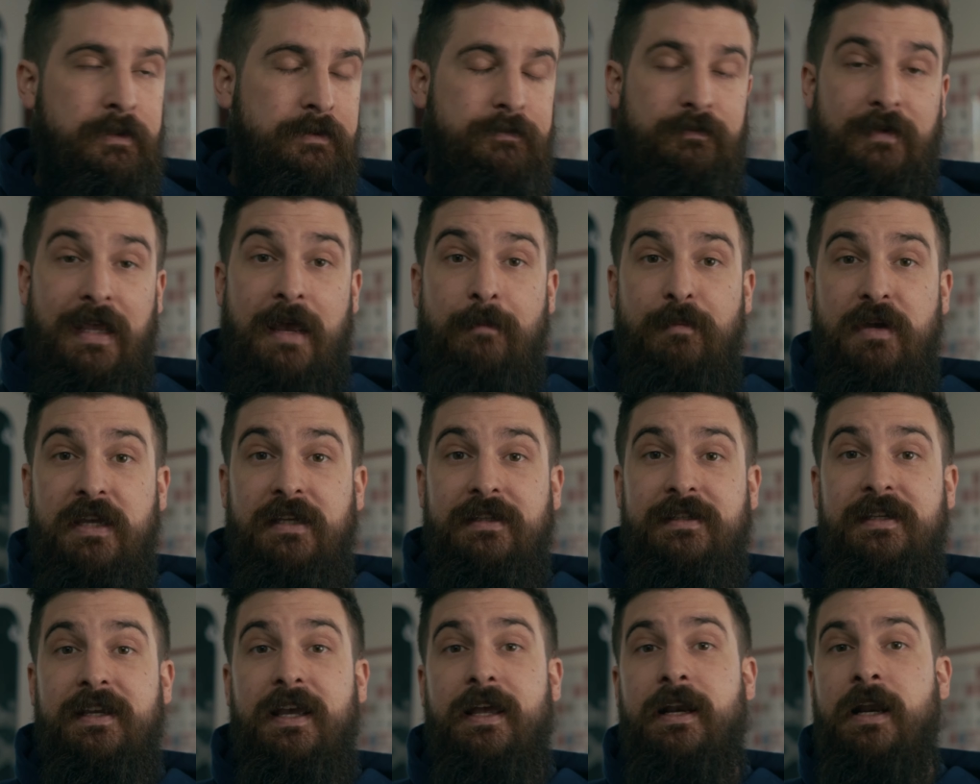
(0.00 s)
that being
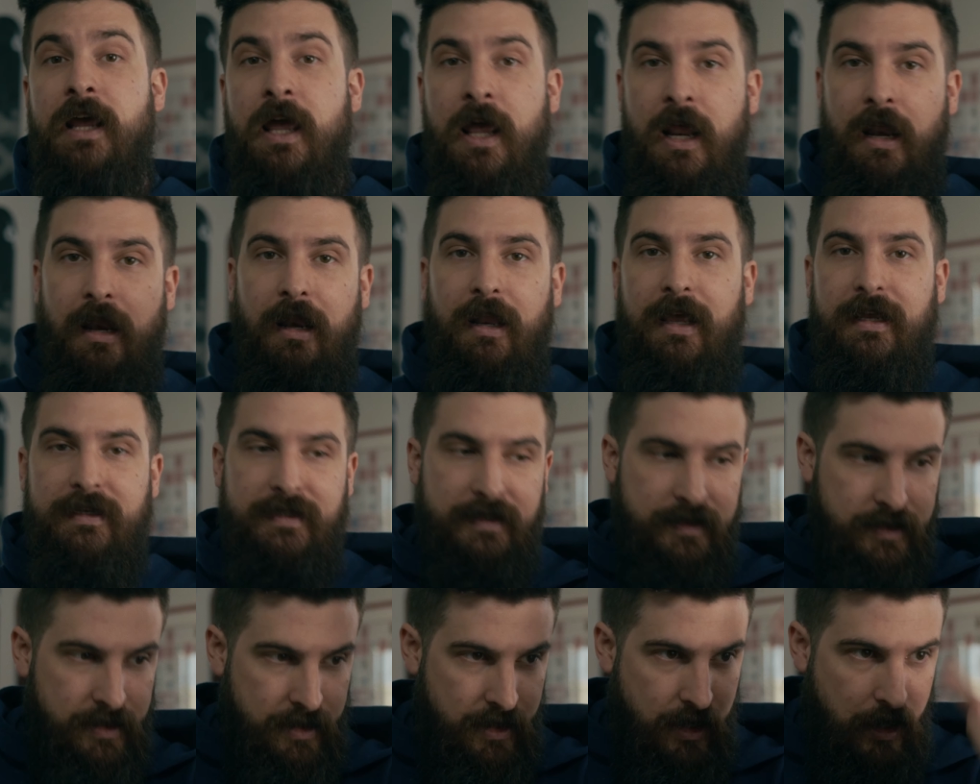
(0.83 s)
said,
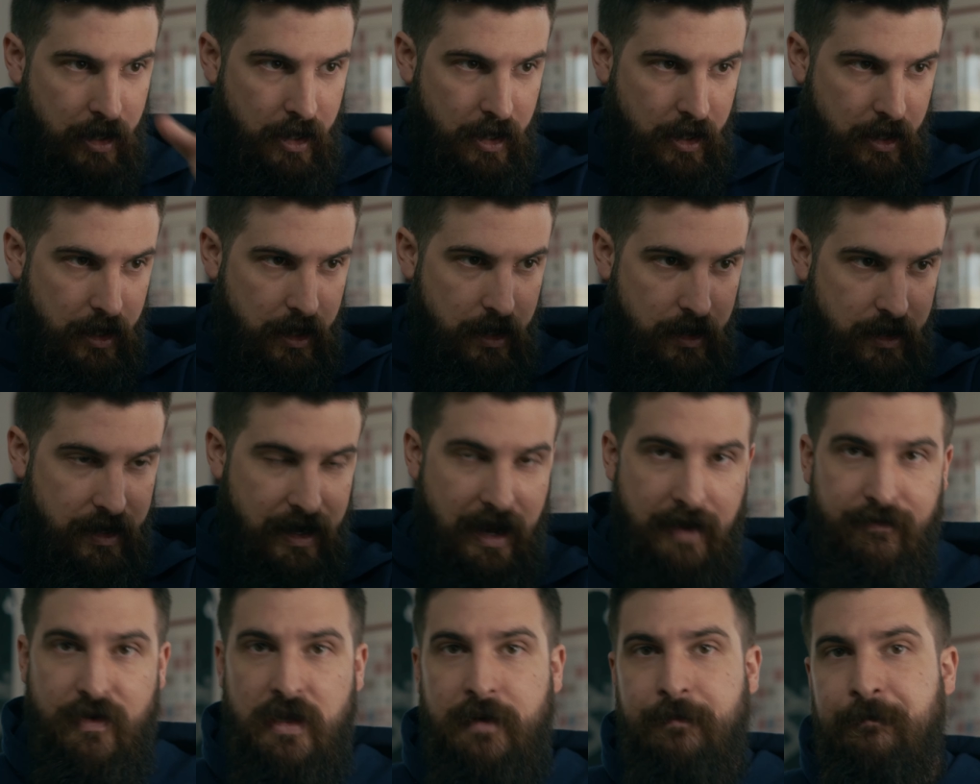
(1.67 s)
let's
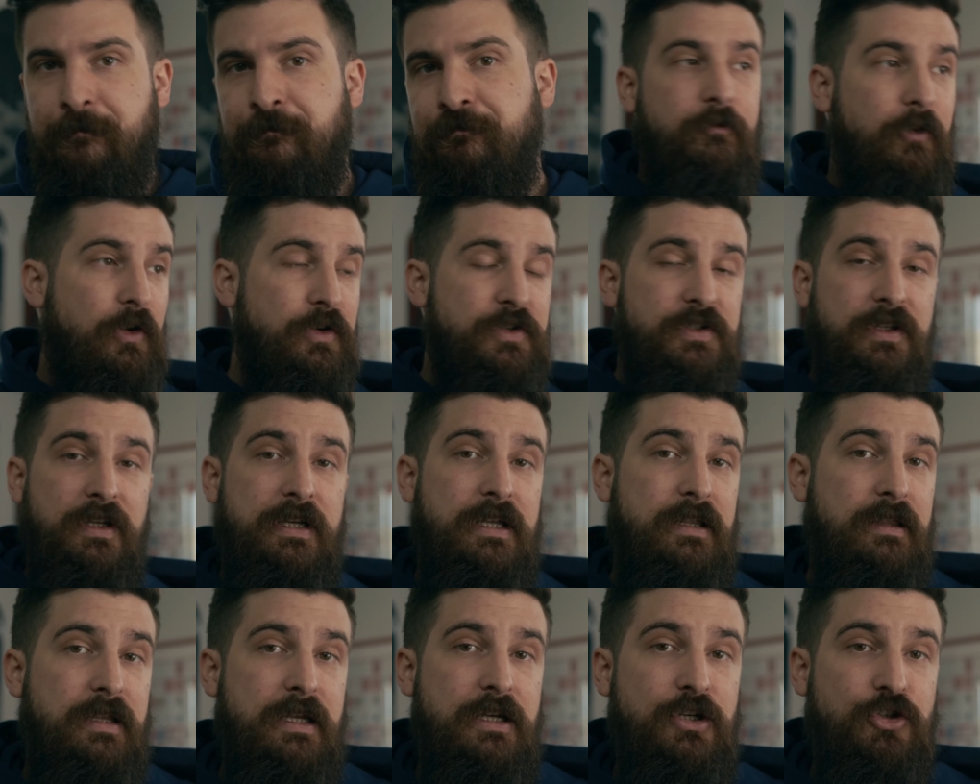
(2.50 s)
dive in.
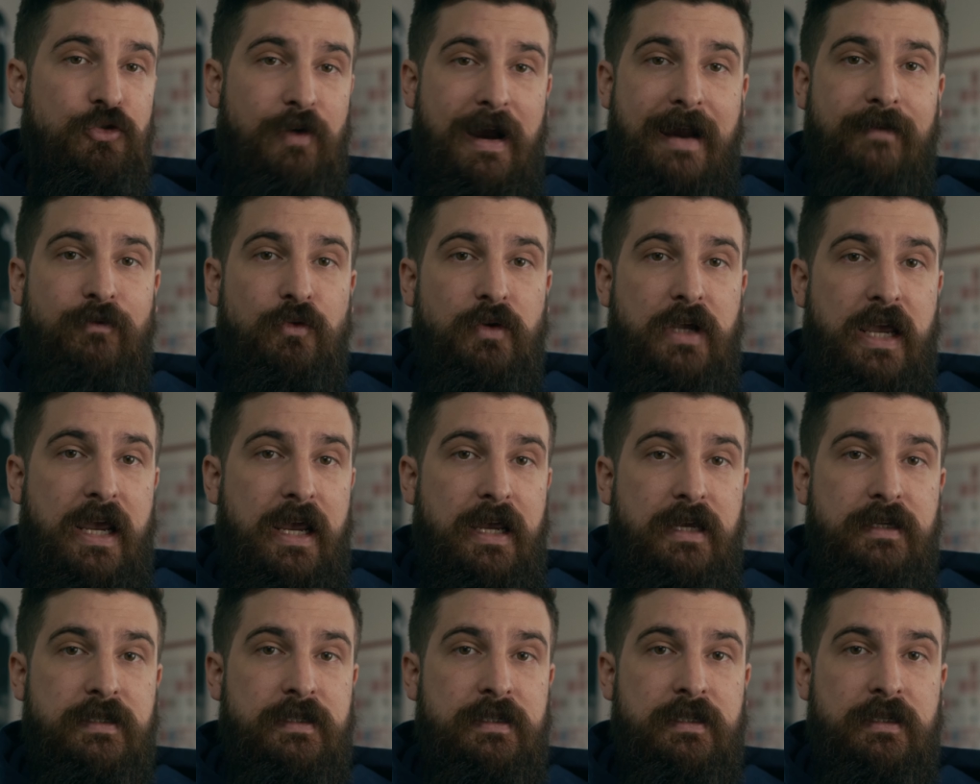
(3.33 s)
Firstly, the travel
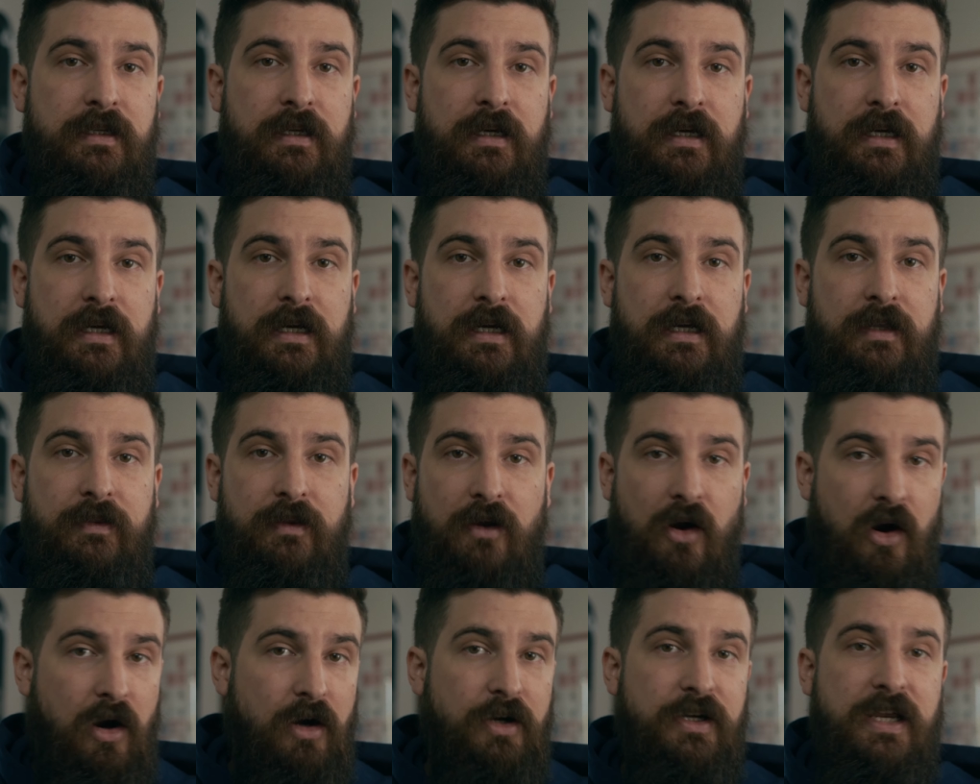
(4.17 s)
case,
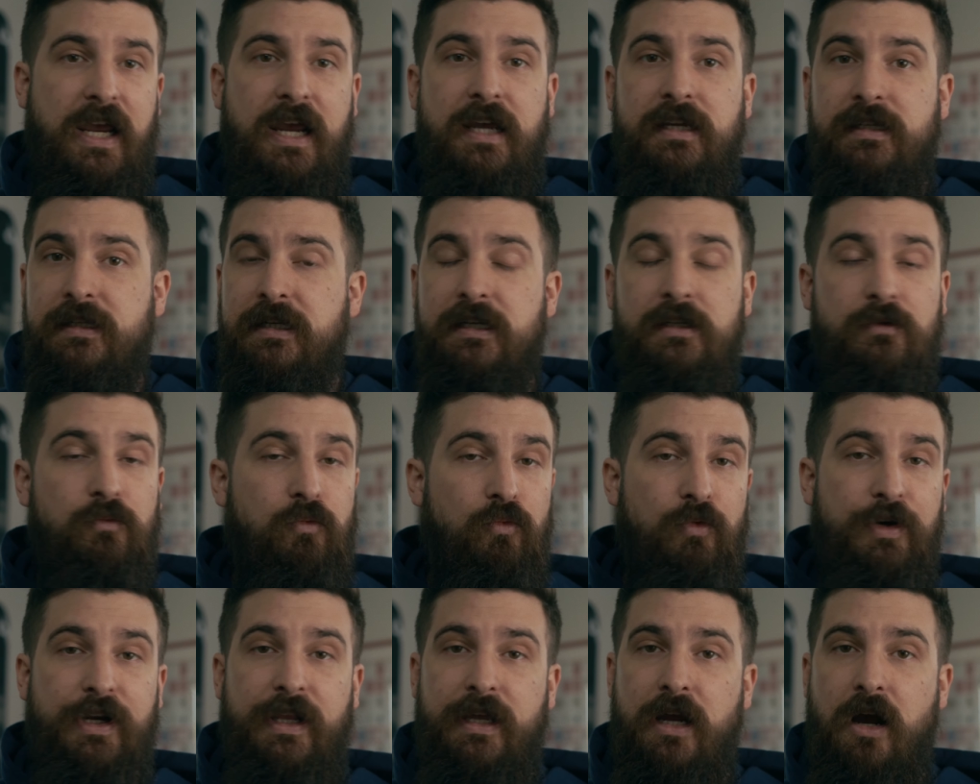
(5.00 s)
the hard case, is
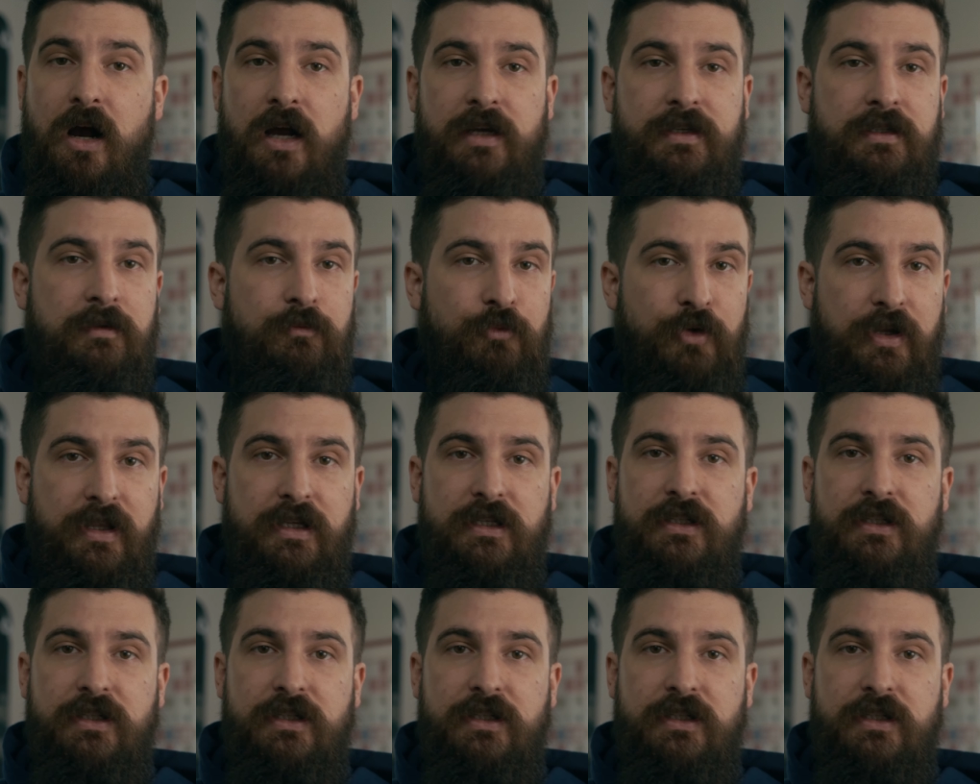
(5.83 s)
really awesome, really